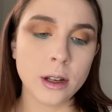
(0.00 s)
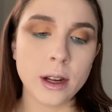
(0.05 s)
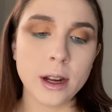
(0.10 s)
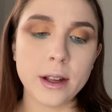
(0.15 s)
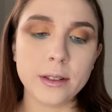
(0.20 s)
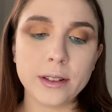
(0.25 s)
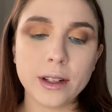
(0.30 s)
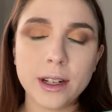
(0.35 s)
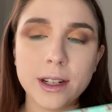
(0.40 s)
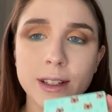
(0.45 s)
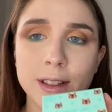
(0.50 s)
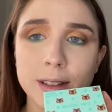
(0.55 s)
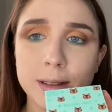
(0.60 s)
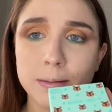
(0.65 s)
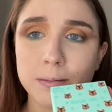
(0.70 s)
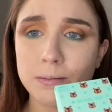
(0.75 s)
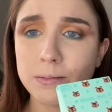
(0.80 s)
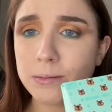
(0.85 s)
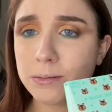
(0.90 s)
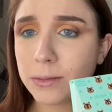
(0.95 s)
And then his
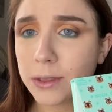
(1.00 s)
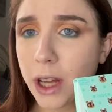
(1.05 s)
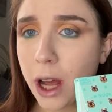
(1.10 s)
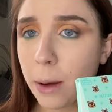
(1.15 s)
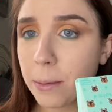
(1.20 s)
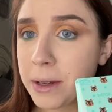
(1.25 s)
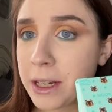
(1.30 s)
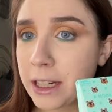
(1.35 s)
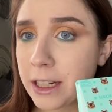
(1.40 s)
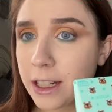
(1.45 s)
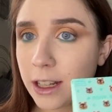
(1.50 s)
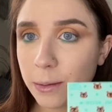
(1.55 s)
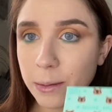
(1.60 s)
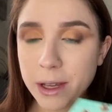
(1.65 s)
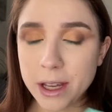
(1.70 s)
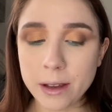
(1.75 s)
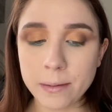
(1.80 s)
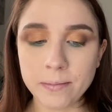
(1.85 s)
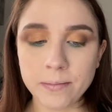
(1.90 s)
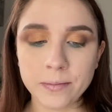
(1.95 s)
Tommy and
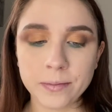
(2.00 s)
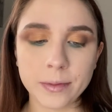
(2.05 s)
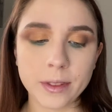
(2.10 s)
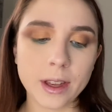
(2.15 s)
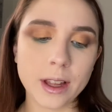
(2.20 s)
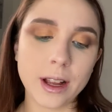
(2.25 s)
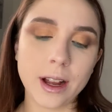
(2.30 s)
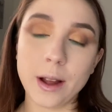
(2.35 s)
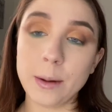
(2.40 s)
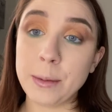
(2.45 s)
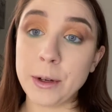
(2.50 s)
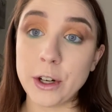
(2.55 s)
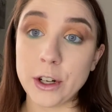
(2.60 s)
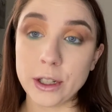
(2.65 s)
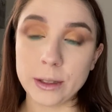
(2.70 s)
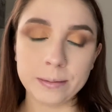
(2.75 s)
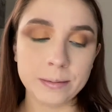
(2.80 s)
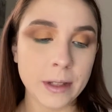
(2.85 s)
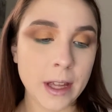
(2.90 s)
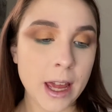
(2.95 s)
Timmy. I'm a
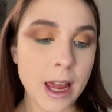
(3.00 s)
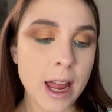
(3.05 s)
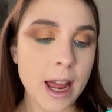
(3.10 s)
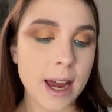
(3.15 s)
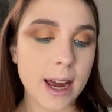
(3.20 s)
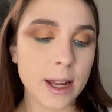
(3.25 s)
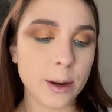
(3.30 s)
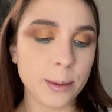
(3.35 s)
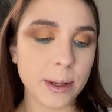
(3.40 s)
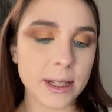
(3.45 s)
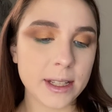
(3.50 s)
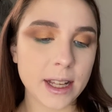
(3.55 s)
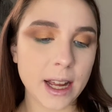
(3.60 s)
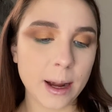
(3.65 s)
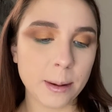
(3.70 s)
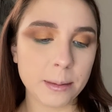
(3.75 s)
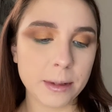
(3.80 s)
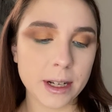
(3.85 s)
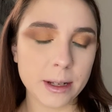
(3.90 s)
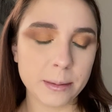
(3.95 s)
nerd. Anyways,
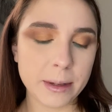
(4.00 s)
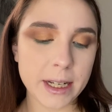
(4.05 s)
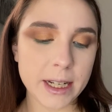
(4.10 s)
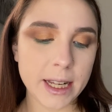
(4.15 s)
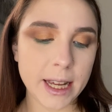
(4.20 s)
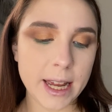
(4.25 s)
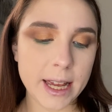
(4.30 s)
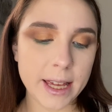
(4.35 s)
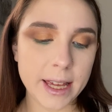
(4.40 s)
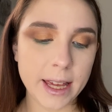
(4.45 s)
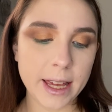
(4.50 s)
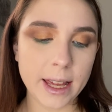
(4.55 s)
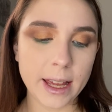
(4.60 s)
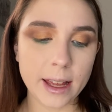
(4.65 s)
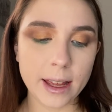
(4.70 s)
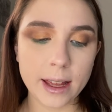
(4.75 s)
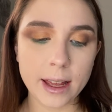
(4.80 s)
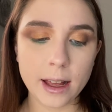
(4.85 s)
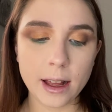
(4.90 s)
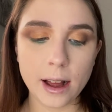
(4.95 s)
I'm gonna be taking